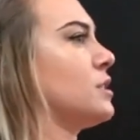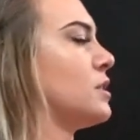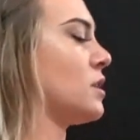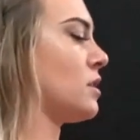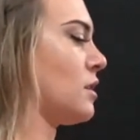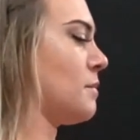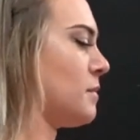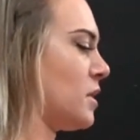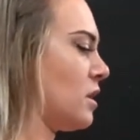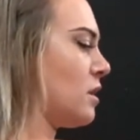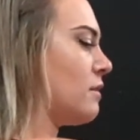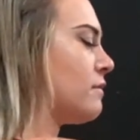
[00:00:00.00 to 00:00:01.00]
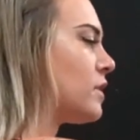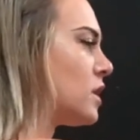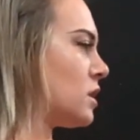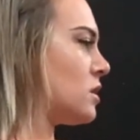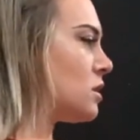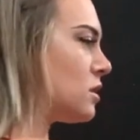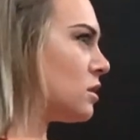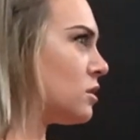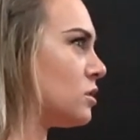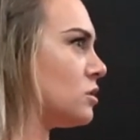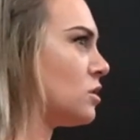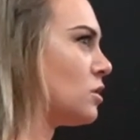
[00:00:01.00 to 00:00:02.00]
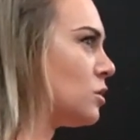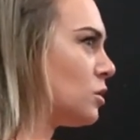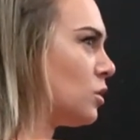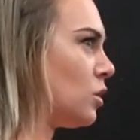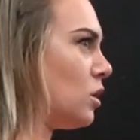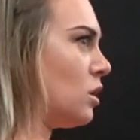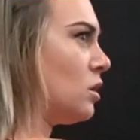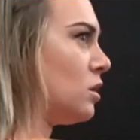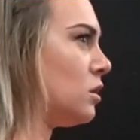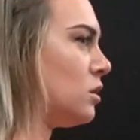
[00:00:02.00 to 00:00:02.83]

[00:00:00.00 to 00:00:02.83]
I'm gonna yawn again. Sorry, I'm recording this kind of late.